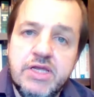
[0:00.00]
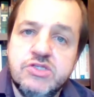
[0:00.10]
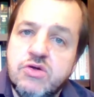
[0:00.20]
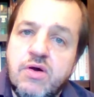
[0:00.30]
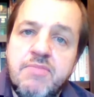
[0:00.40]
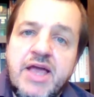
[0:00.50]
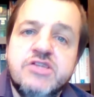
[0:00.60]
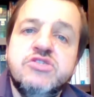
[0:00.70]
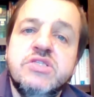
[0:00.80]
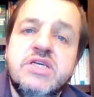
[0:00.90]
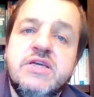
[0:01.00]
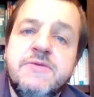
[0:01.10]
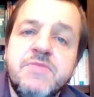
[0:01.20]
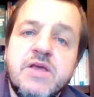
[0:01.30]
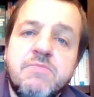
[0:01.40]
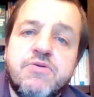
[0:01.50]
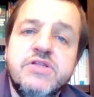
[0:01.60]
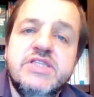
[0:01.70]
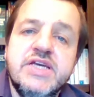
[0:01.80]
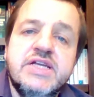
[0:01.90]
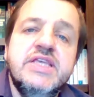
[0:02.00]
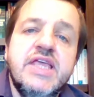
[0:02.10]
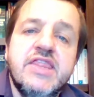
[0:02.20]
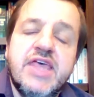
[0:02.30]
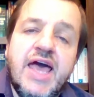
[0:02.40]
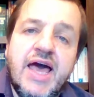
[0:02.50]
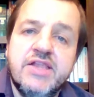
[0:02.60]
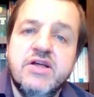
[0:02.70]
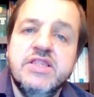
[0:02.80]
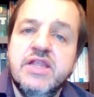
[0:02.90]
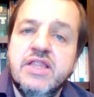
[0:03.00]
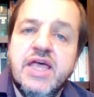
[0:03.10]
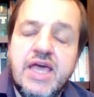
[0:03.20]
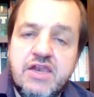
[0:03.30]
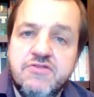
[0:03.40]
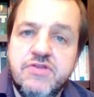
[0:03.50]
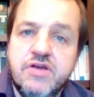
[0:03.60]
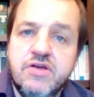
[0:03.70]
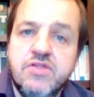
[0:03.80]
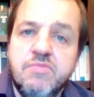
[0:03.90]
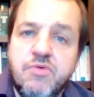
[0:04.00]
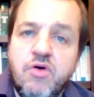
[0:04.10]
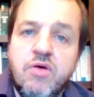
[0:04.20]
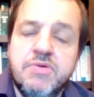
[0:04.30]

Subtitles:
And so I'm actually predicting that a little ahead of the ball,